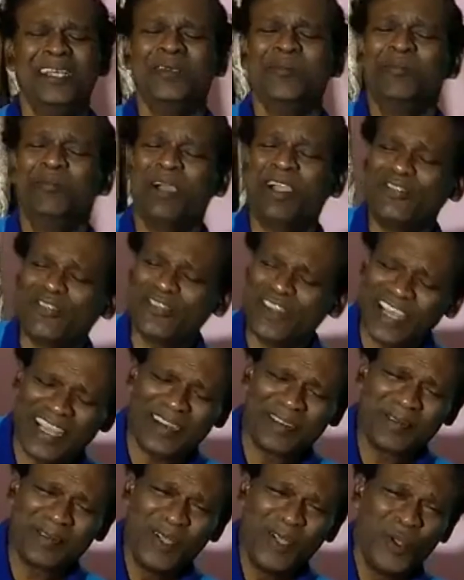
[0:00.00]
My friend,
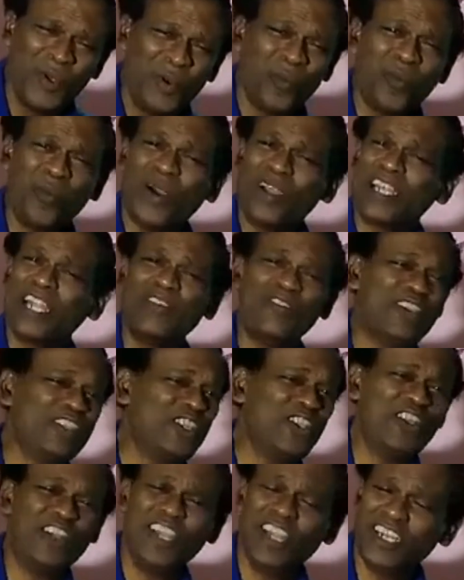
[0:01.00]
whatever
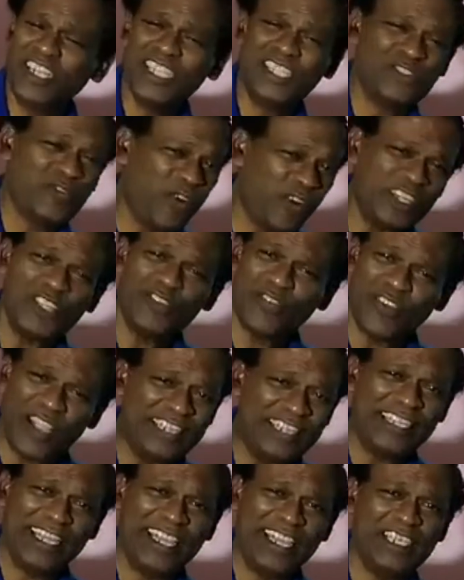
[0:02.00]
you're learning in 45
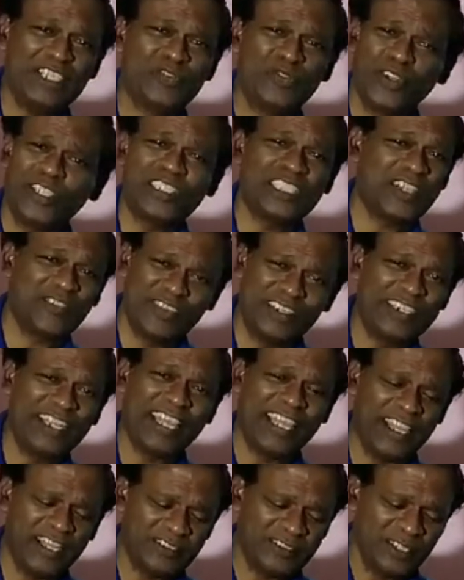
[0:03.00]
days, 47
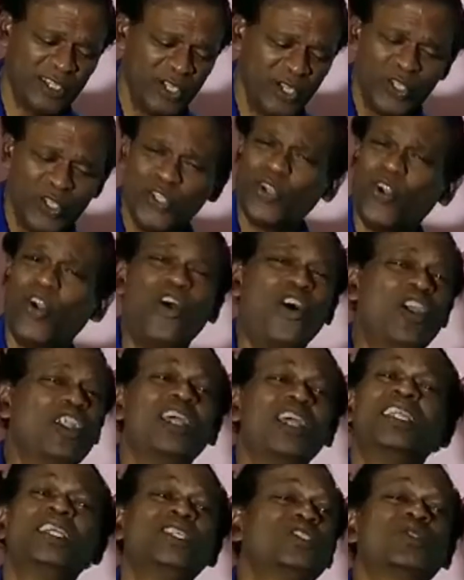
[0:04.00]
days, you're all
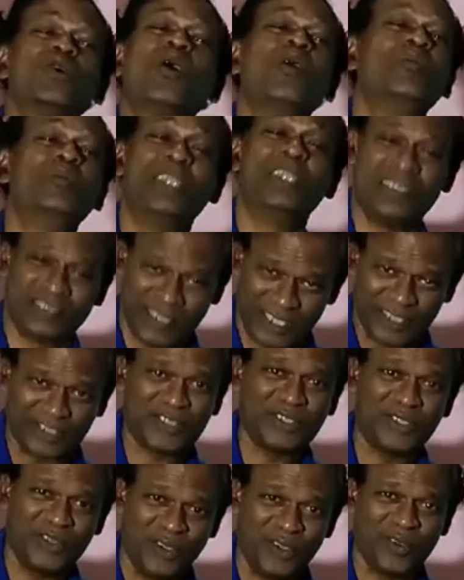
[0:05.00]
learning so many things,
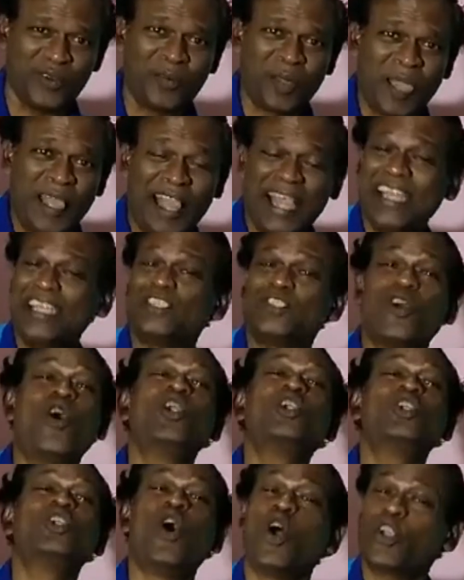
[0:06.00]
And it's
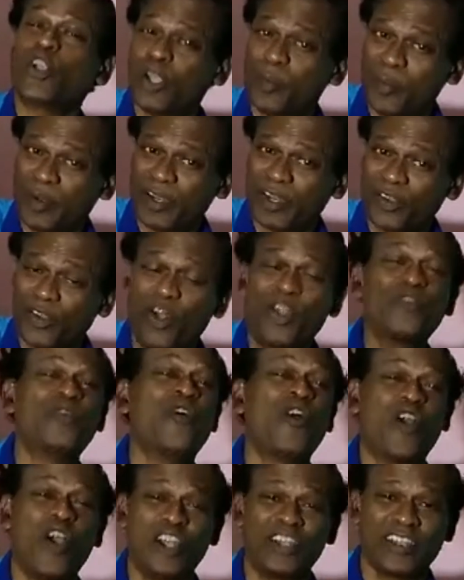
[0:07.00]
all documented, not
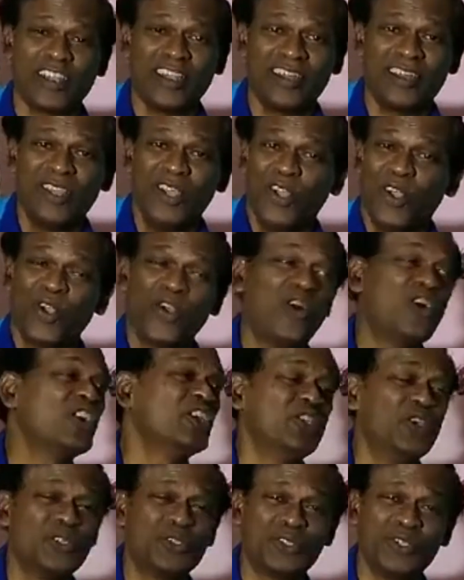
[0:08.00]
forgotten. Go to
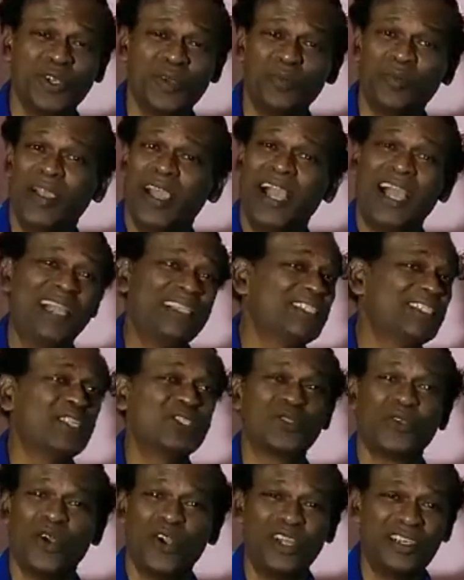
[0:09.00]
YouTube and just
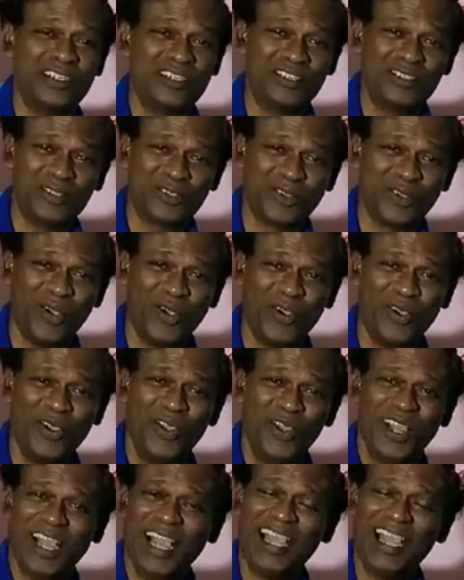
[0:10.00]
go
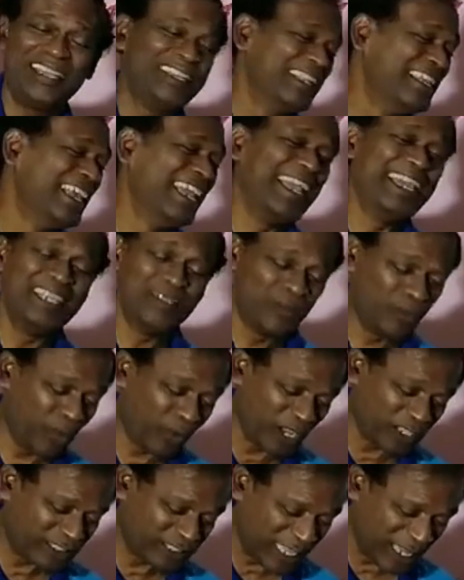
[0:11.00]
and
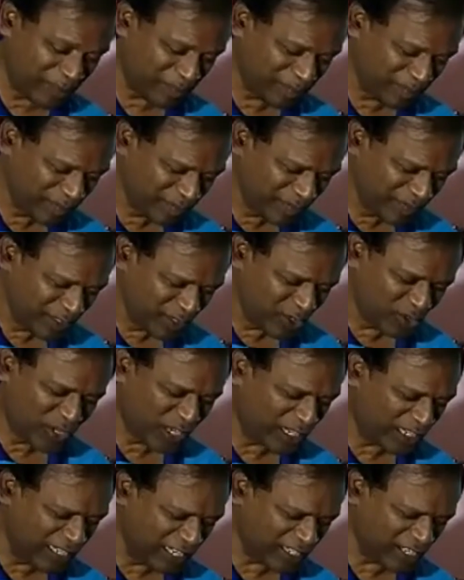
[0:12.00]
watch them. You
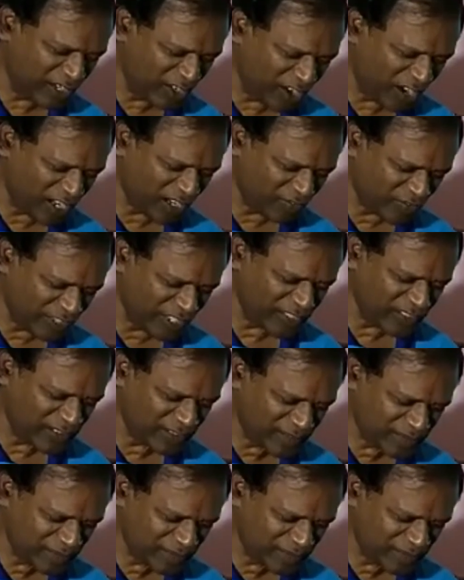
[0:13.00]
can learn a lot of things.